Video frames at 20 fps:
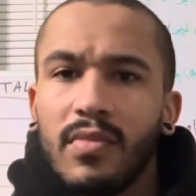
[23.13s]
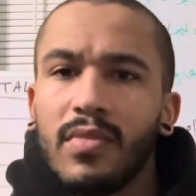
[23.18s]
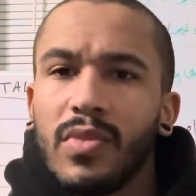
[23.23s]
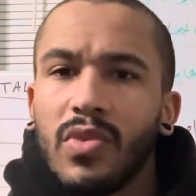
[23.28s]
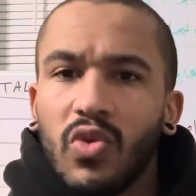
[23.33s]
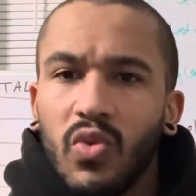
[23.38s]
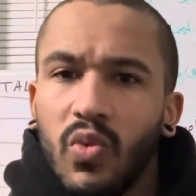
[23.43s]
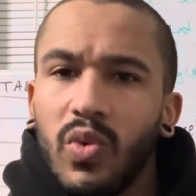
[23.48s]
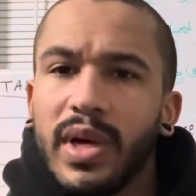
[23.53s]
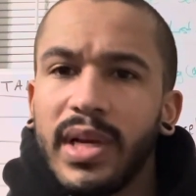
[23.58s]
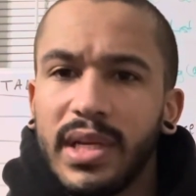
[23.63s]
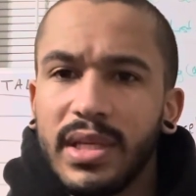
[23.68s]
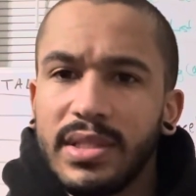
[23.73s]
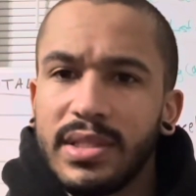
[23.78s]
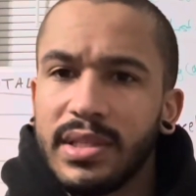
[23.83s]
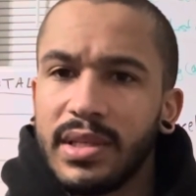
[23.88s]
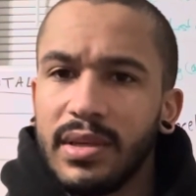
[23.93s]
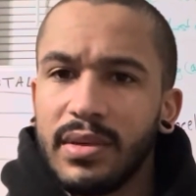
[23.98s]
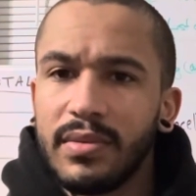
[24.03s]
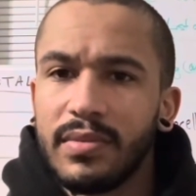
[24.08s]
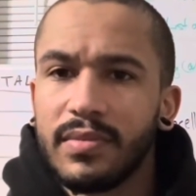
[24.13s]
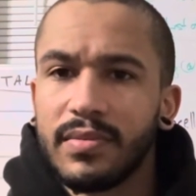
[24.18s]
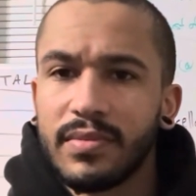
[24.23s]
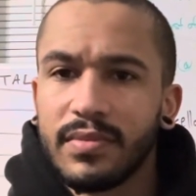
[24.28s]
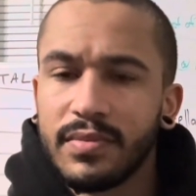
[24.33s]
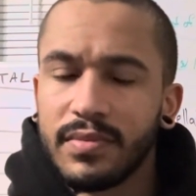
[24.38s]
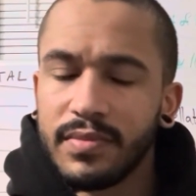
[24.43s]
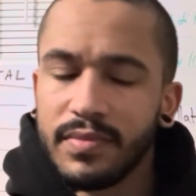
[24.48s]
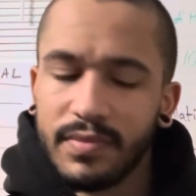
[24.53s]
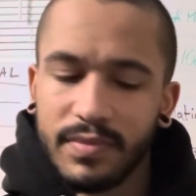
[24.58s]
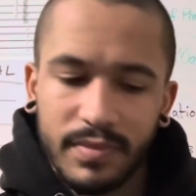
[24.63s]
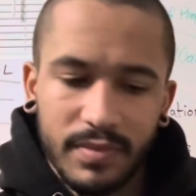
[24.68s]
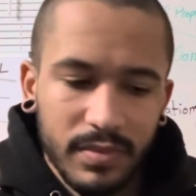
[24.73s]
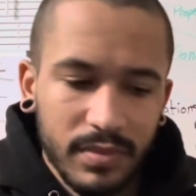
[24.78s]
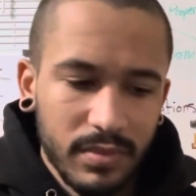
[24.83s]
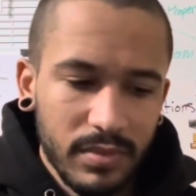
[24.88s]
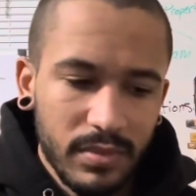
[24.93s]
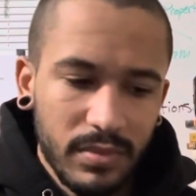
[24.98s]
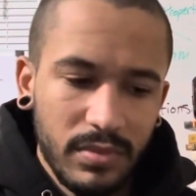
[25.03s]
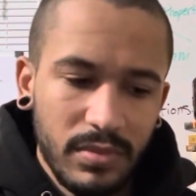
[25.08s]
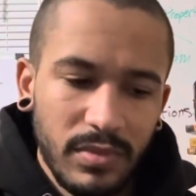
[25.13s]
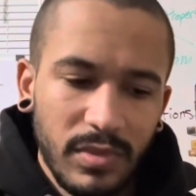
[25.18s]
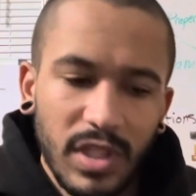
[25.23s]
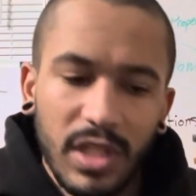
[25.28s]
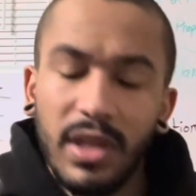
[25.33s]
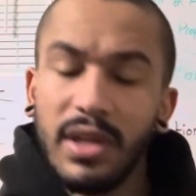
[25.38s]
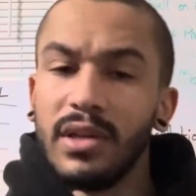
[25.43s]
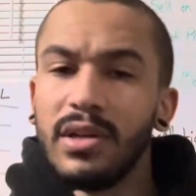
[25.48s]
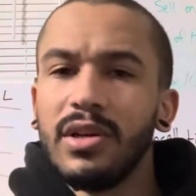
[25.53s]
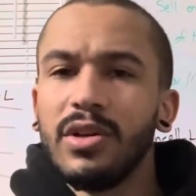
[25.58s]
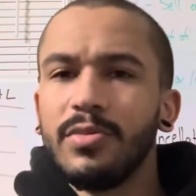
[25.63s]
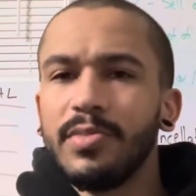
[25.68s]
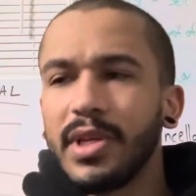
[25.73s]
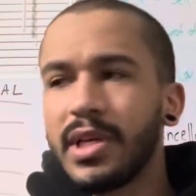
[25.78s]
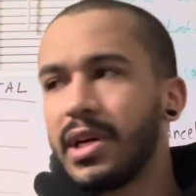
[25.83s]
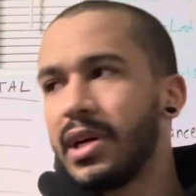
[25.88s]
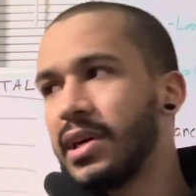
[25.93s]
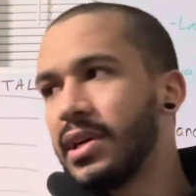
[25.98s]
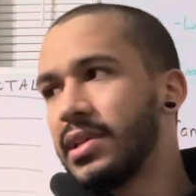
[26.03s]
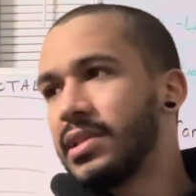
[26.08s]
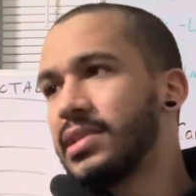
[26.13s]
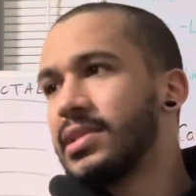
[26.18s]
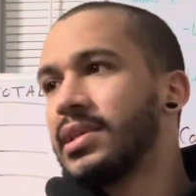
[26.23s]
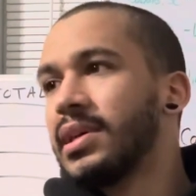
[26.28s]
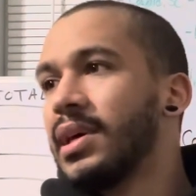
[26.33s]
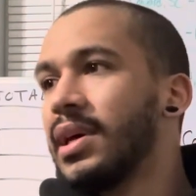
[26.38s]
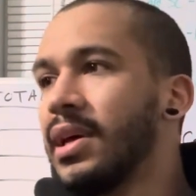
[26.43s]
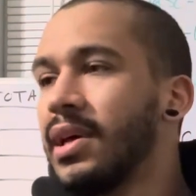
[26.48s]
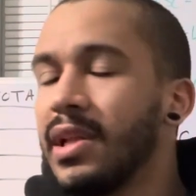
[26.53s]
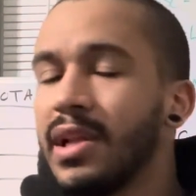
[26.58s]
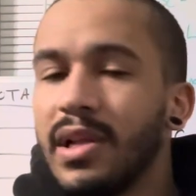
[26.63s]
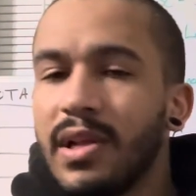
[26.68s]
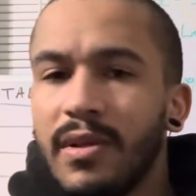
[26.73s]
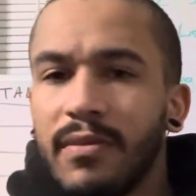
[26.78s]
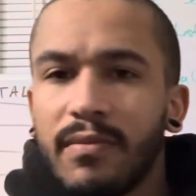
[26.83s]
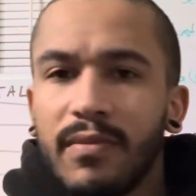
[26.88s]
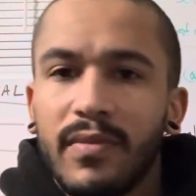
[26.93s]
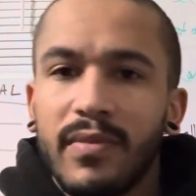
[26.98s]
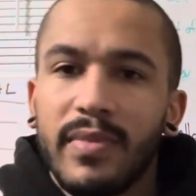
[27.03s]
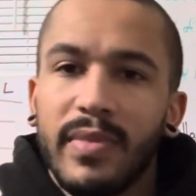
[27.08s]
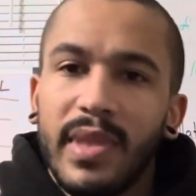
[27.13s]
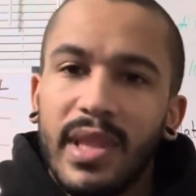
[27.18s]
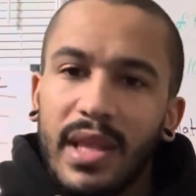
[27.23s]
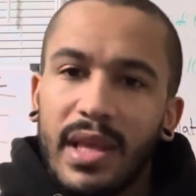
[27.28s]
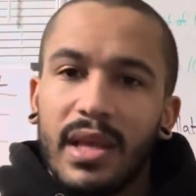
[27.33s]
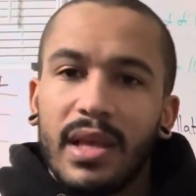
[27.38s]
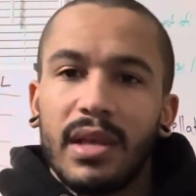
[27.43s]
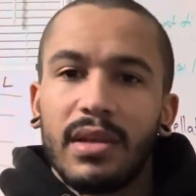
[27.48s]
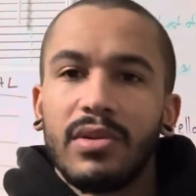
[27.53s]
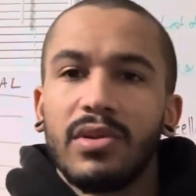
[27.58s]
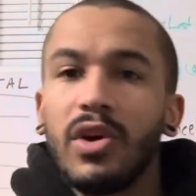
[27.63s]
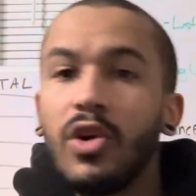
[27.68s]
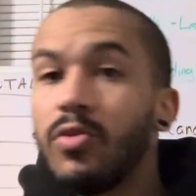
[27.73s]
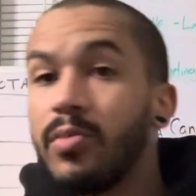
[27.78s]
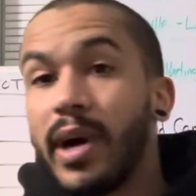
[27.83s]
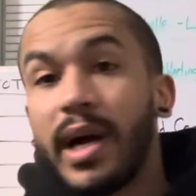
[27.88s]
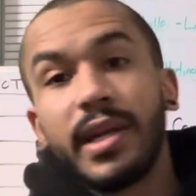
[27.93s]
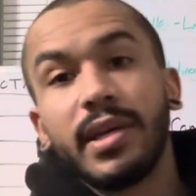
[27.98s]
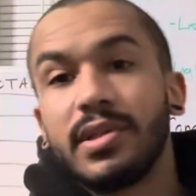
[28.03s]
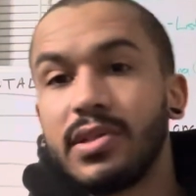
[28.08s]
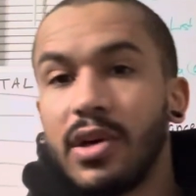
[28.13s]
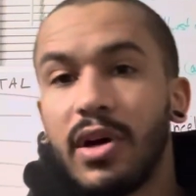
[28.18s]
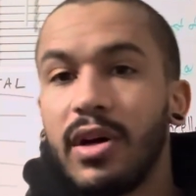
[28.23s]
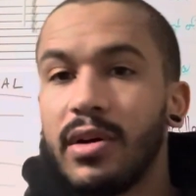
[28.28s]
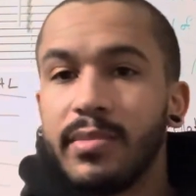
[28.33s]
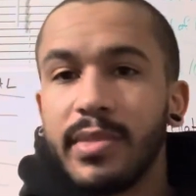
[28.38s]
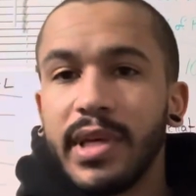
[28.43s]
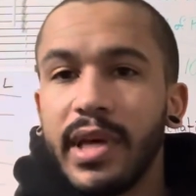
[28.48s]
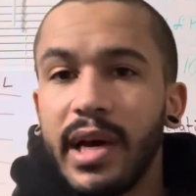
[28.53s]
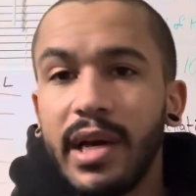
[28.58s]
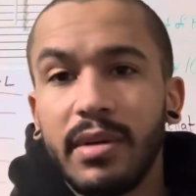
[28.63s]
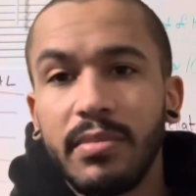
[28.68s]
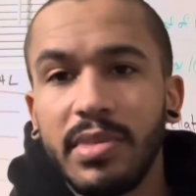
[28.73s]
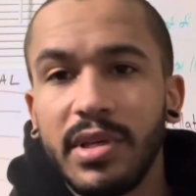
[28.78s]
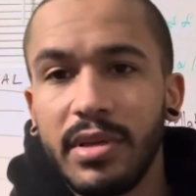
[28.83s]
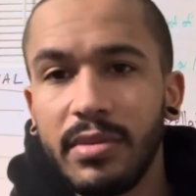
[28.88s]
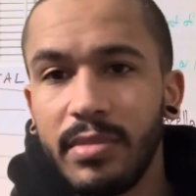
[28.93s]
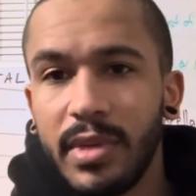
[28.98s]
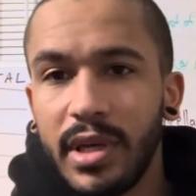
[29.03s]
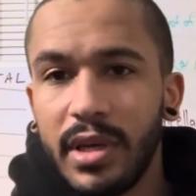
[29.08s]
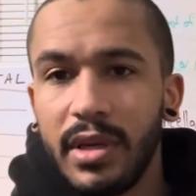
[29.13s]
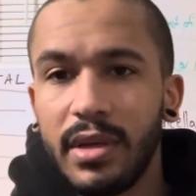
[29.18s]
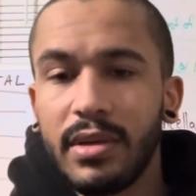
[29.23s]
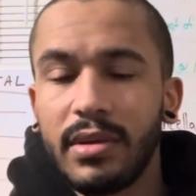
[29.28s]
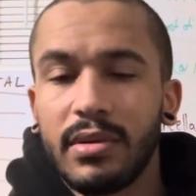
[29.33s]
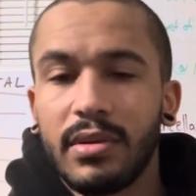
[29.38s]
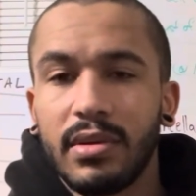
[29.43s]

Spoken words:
What is it? You know, because nobody taught me how to be a man.